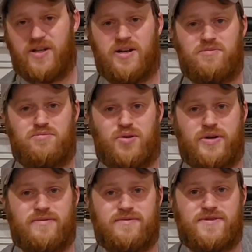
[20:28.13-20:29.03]

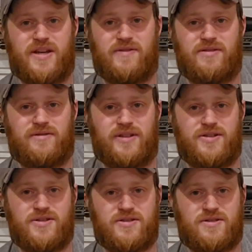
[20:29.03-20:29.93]
0.7
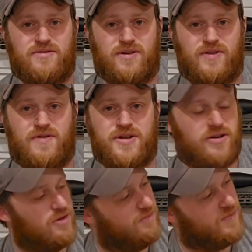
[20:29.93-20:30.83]
inches for a
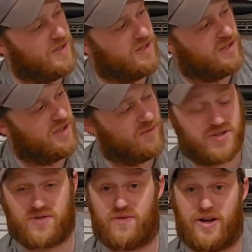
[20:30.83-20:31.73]
5-shot group,
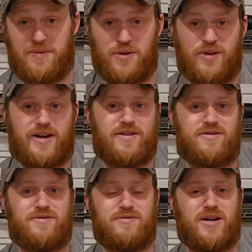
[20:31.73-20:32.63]
which is phenomenal out
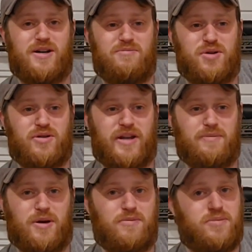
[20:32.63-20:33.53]
of bulk
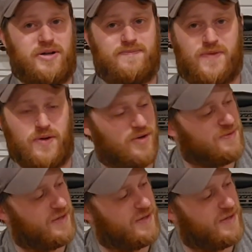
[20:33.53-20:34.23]
ammo, but who knows